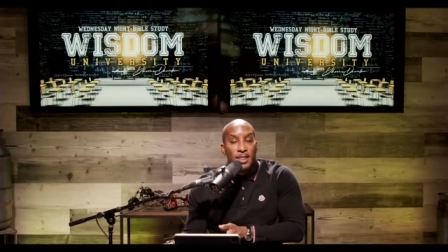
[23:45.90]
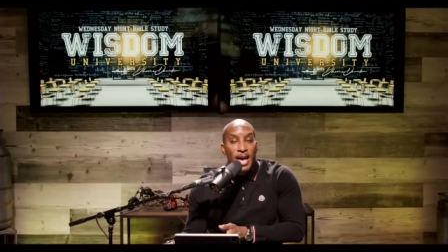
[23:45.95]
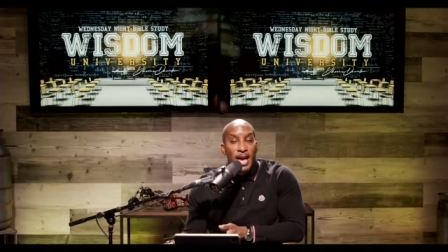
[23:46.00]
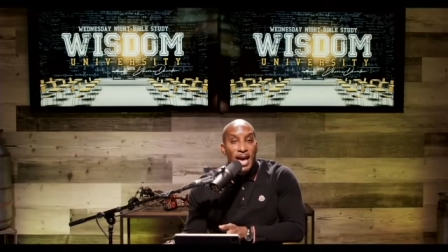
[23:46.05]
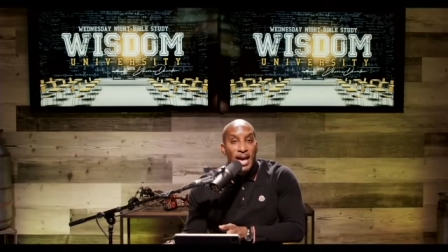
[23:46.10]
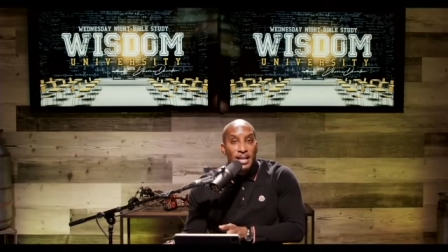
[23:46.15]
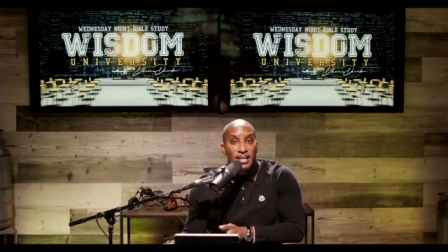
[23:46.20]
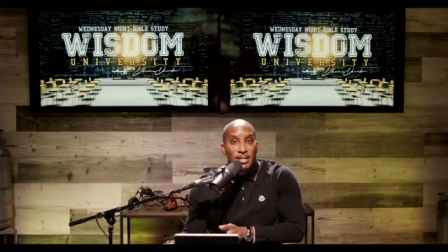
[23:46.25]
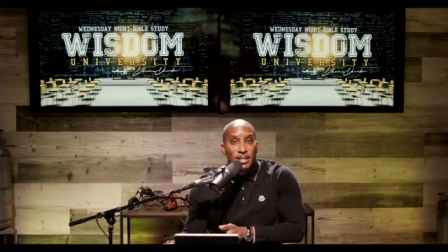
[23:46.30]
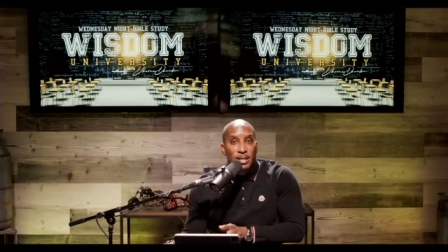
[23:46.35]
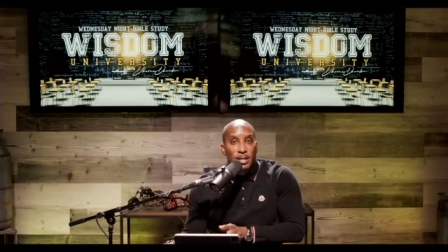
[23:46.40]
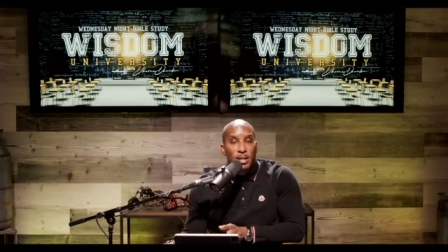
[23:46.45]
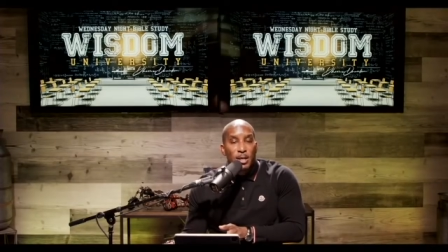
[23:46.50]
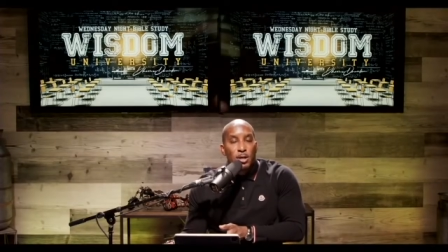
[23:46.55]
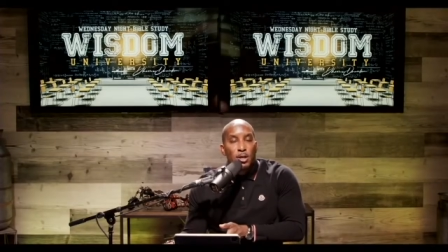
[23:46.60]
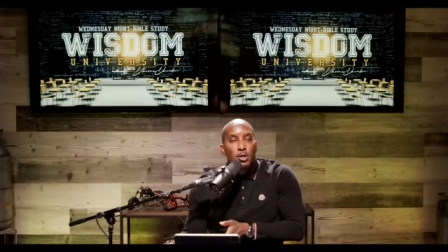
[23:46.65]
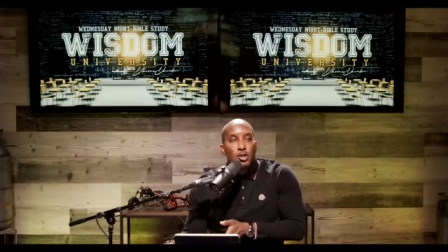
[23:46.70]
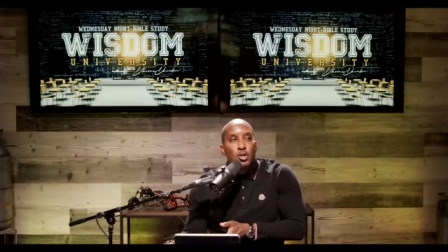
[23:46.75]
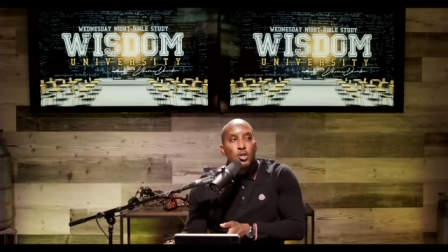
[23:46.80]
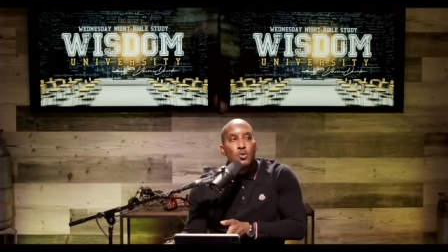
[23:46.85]
that
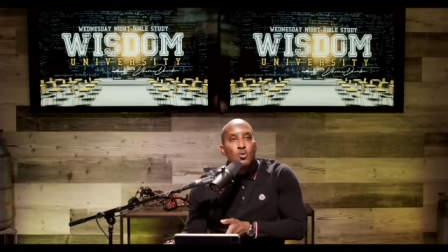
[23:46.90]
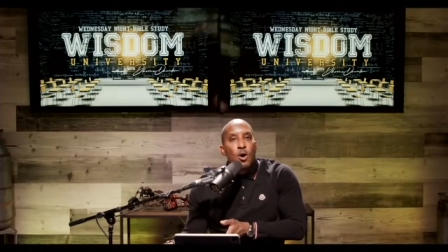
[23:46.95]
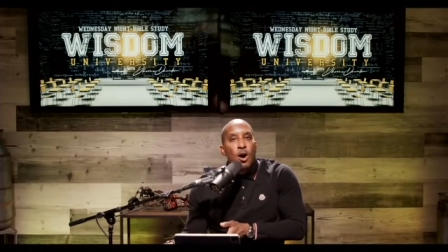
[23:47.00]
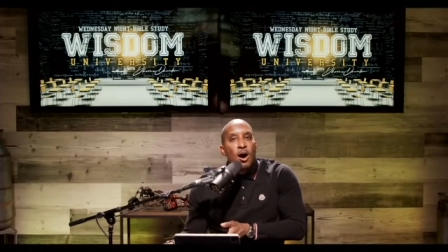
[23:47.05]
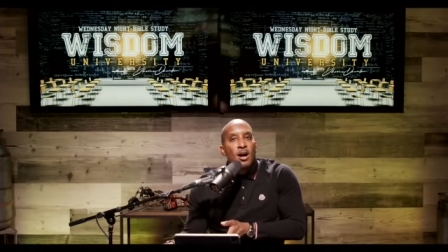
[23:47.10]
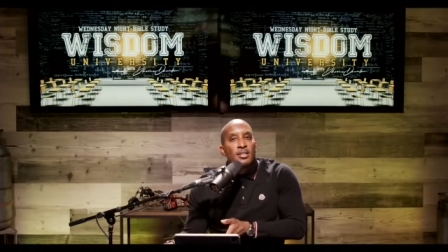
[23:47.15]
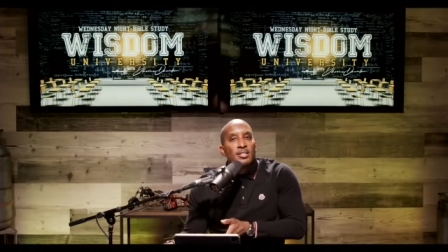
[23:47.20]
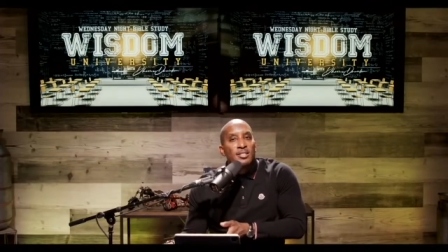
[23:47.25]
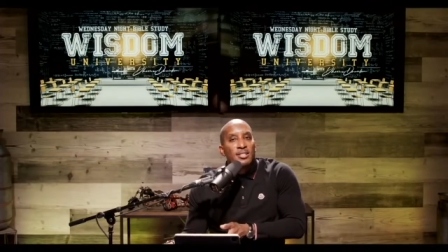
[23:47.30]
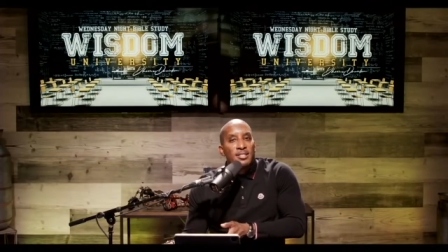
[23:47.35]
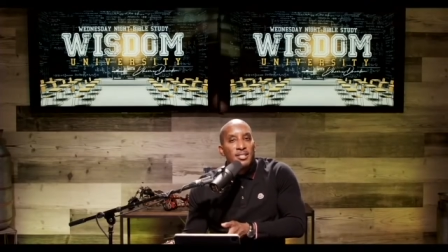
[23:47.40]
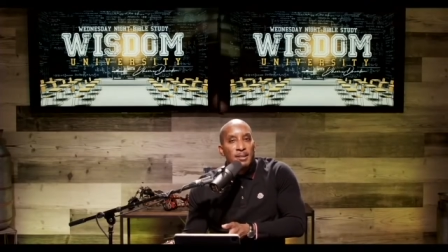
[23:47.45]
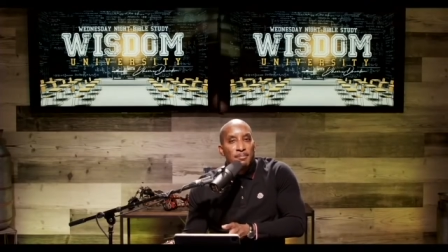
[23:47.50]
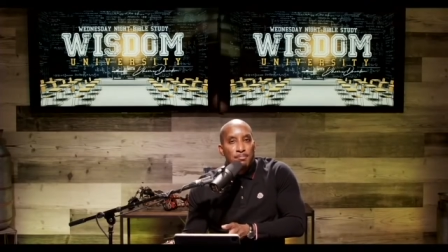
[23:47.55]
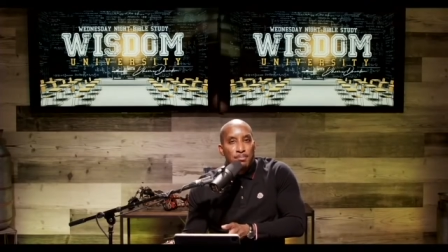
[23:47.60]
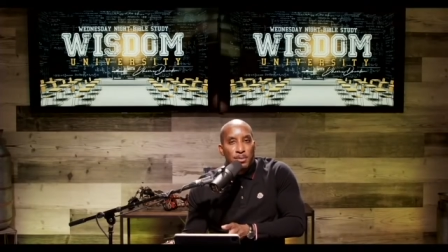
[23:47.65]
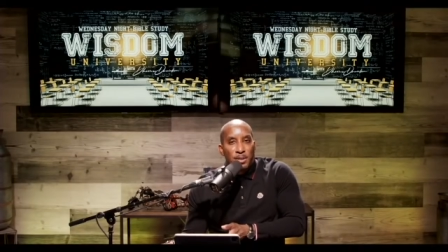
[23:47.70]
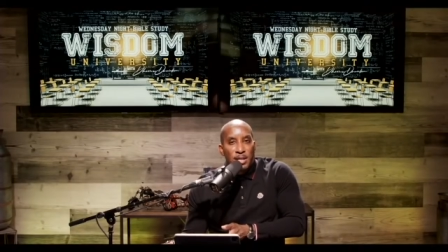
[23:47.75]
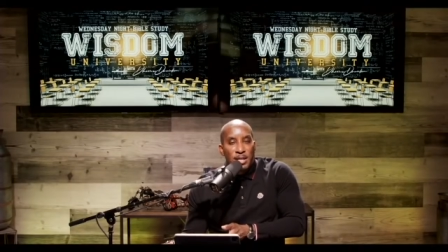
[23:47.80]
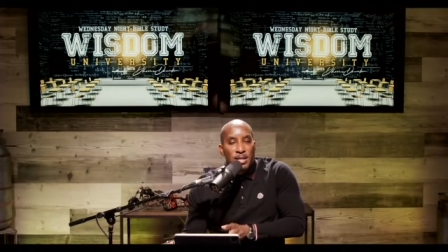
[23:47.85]
you are
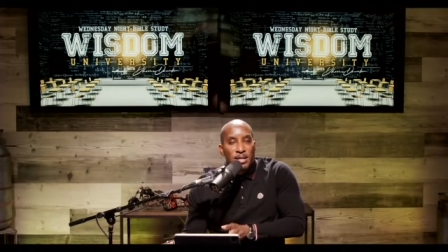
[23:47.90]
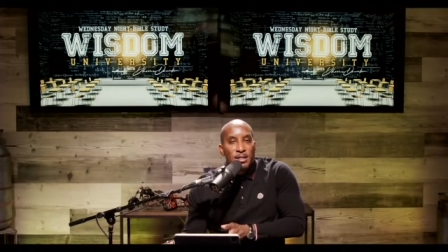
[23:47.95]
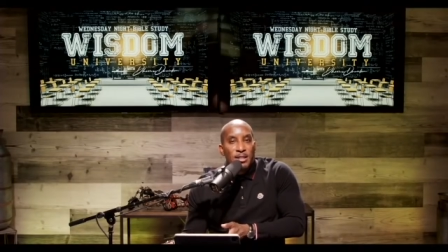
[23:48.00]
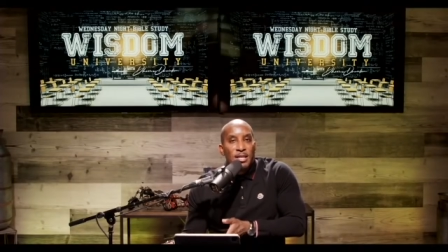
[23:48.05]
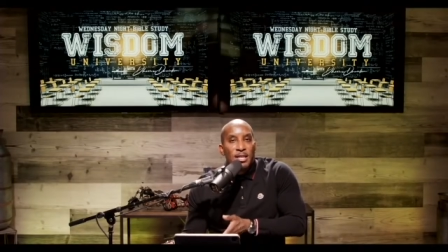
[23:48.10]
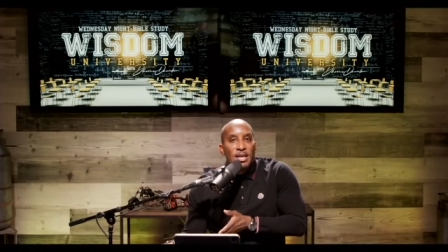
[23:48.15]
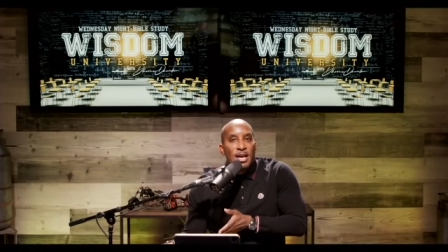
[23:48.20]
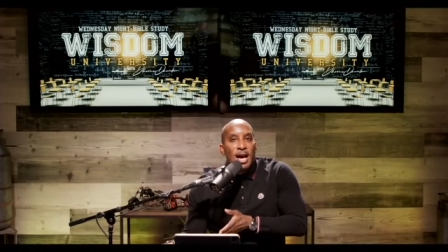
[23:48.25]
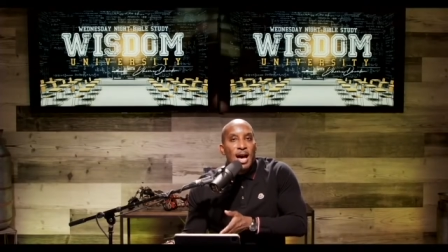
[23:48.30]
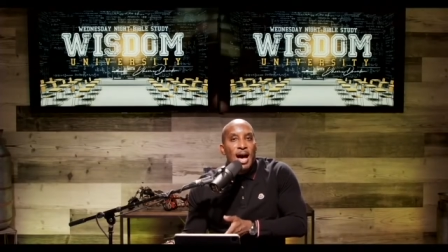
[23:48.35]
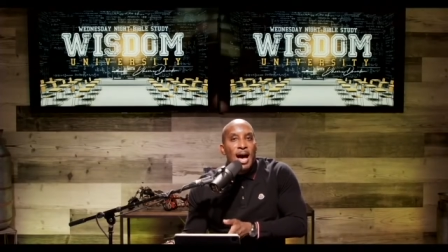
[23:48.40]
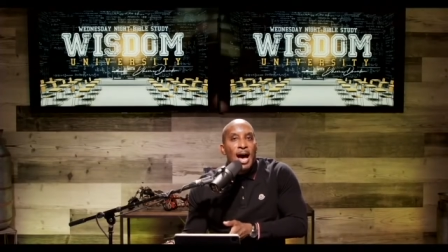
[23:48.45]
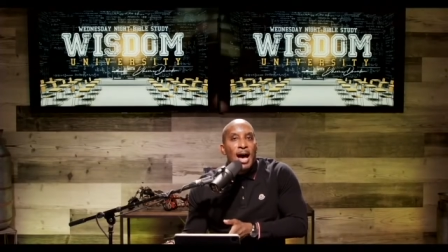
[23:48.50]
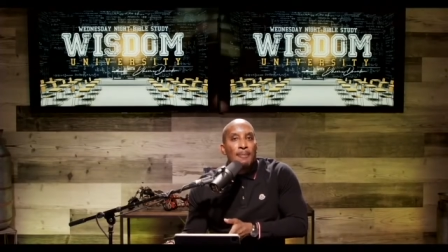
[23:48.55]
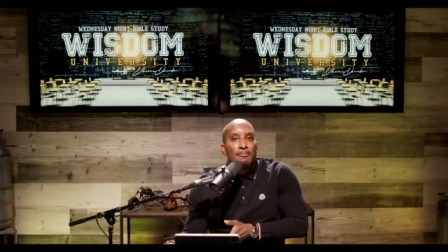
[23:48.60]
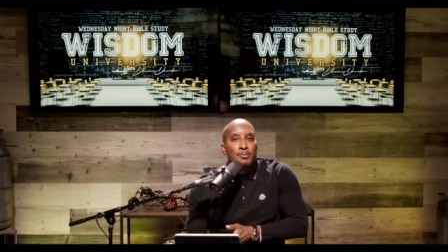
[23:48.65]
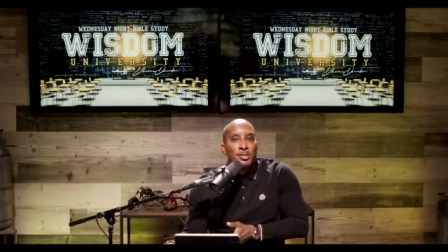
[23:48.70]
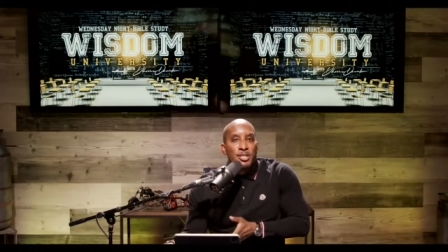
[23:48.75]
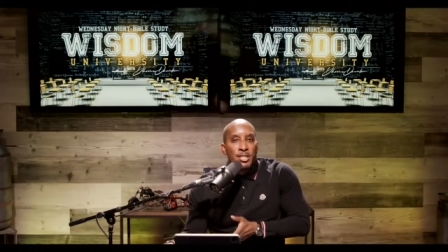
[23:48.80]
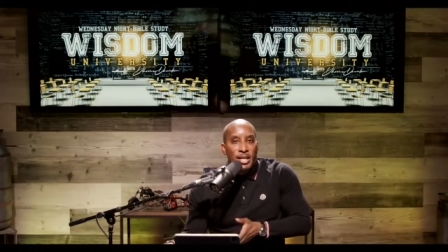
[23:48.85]
simply the
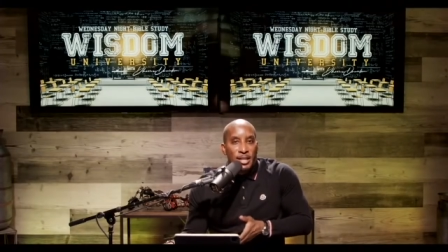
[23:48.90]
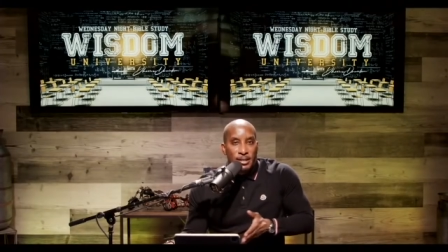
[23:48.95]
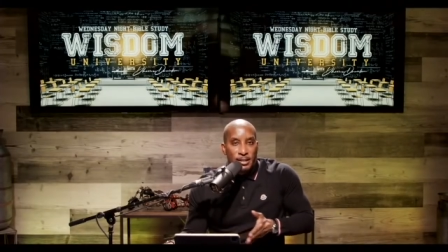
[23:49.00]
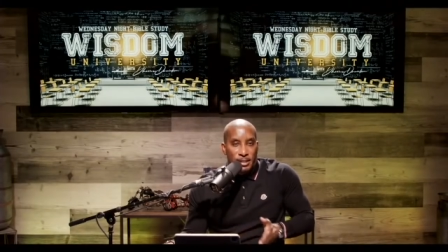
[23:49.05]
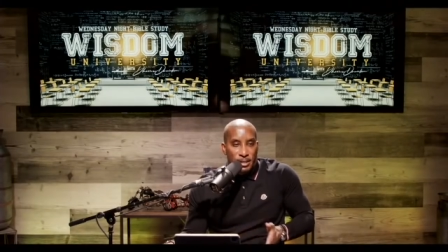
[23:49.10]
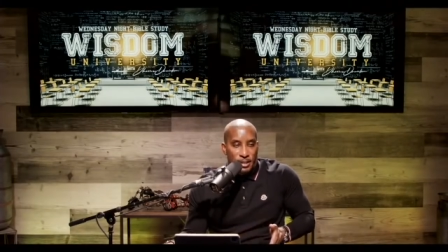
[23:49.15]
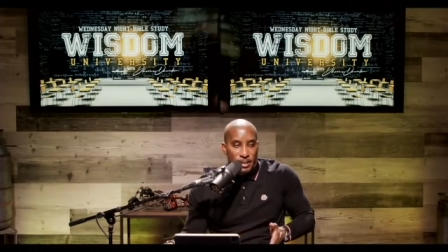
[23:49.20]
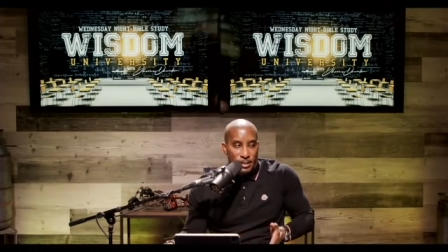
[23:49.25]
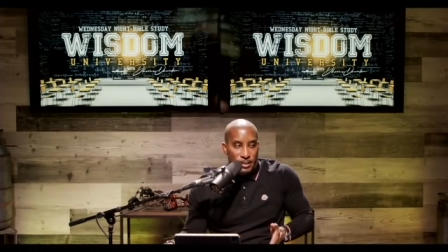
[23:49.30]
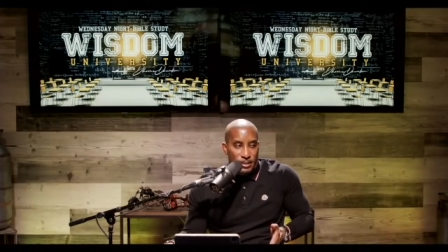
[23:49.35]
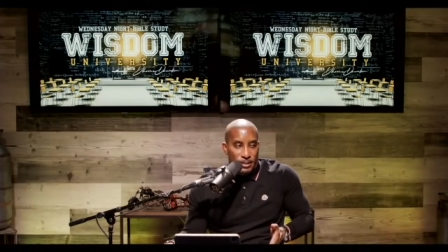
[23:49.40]
object